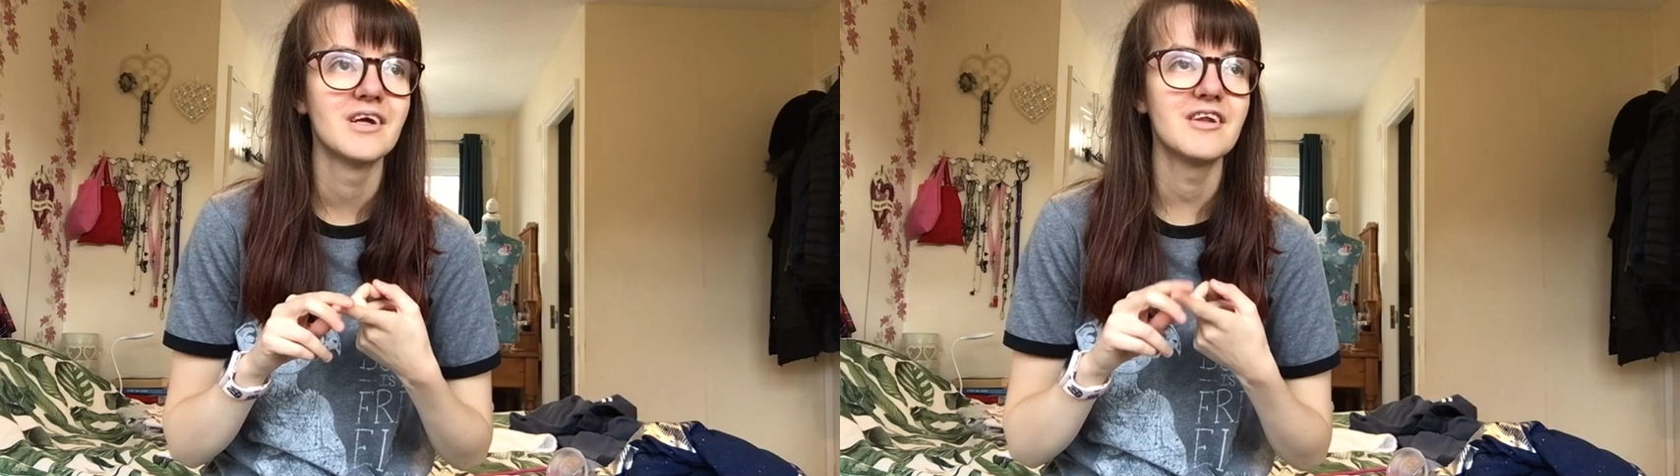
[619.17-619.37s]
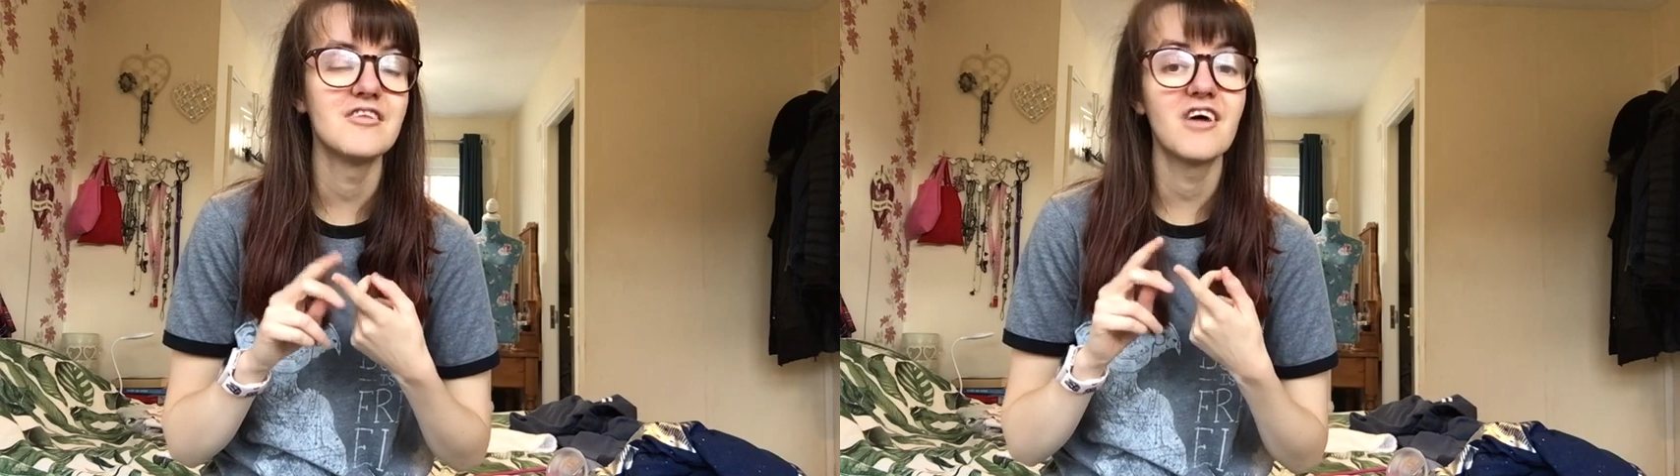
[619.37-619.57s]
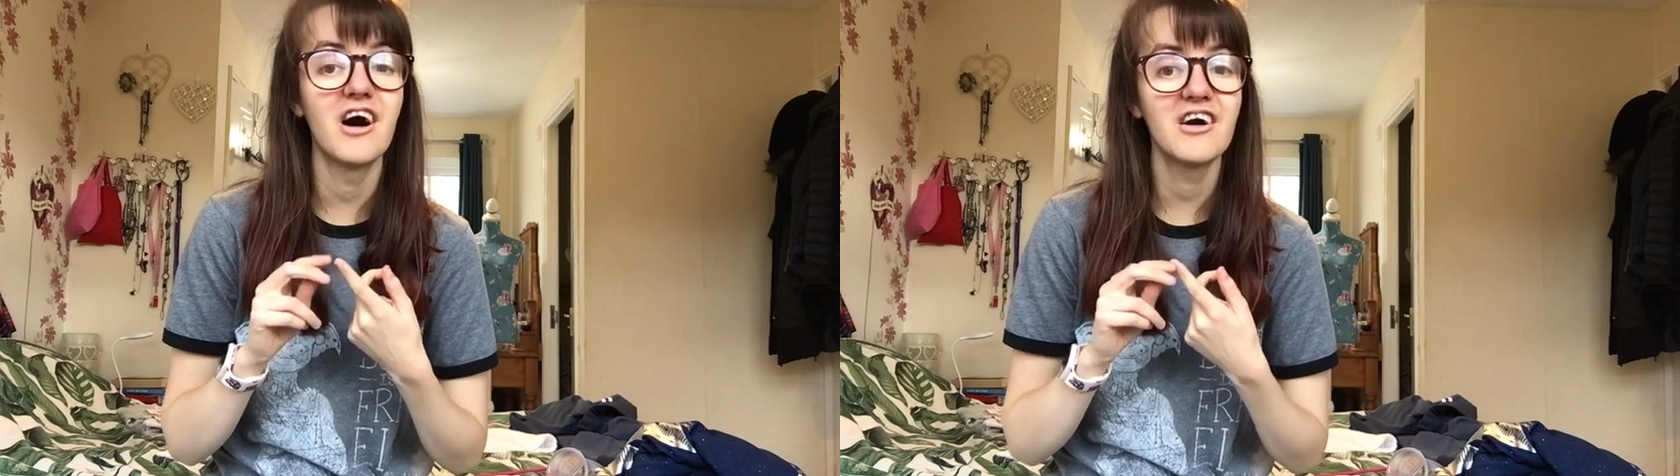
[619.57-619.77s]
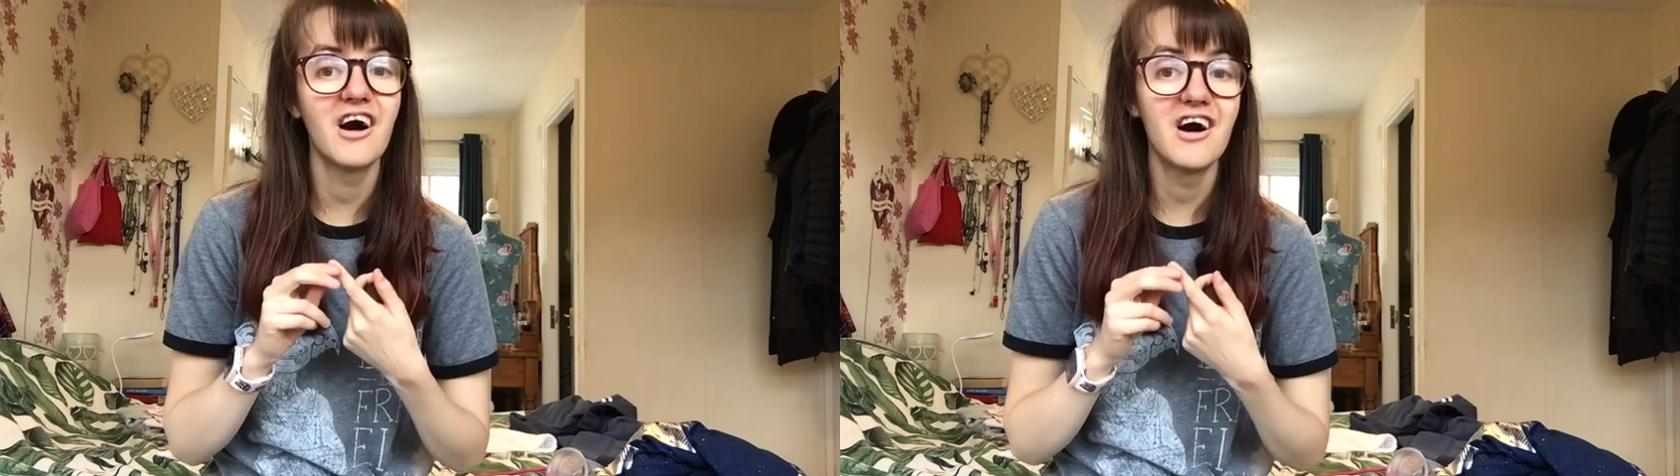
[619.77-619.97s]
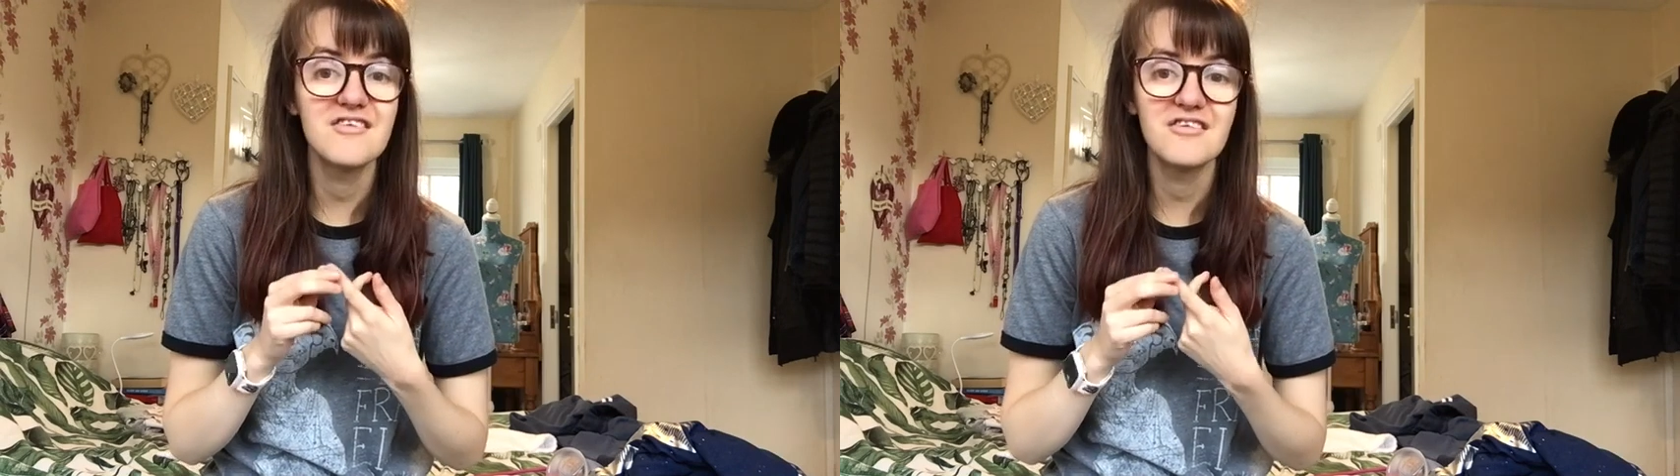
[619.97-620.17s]
the Dark
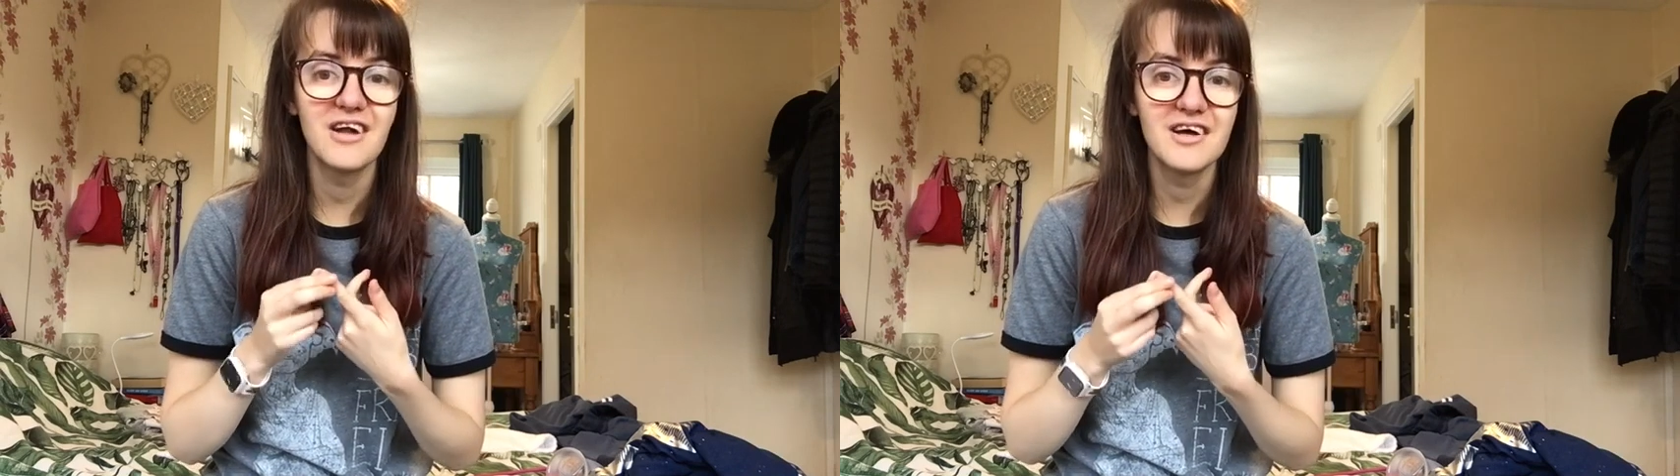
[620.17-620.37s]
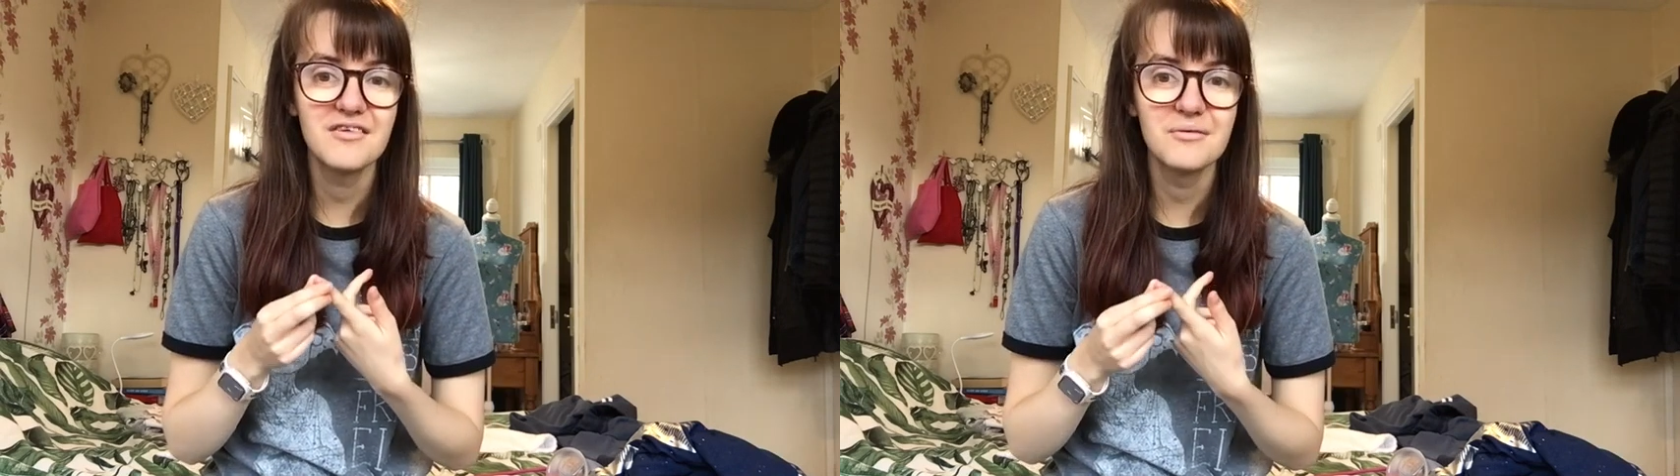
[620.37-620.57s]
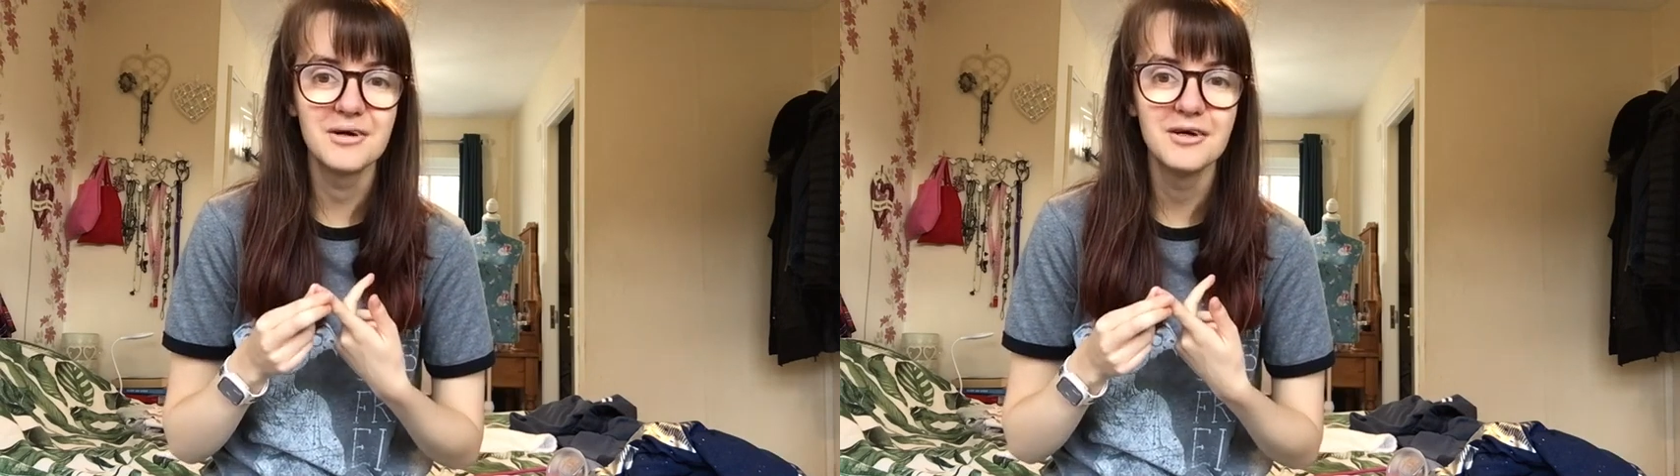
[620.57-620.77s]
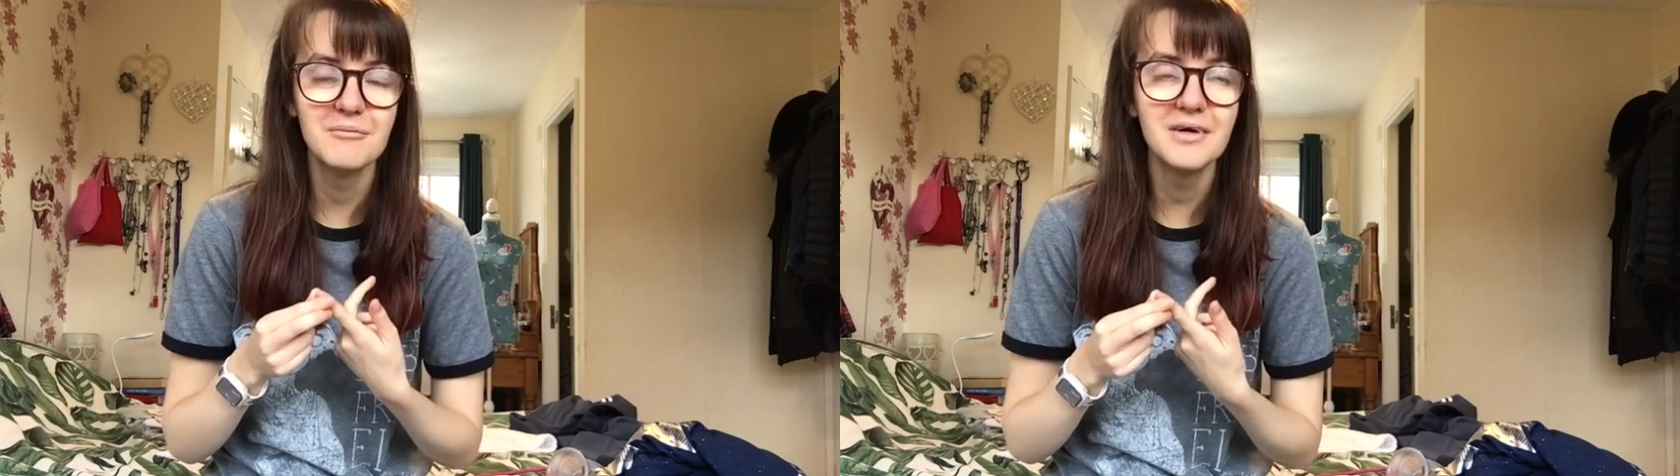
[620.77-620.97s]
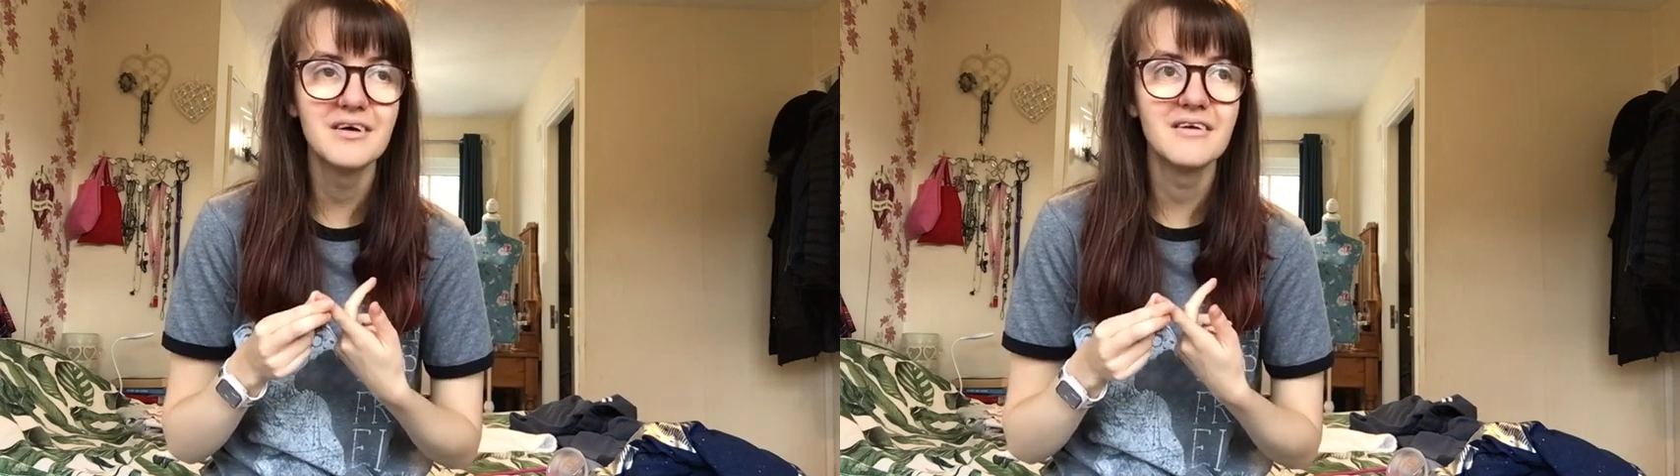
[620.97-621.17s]
Arts classroom.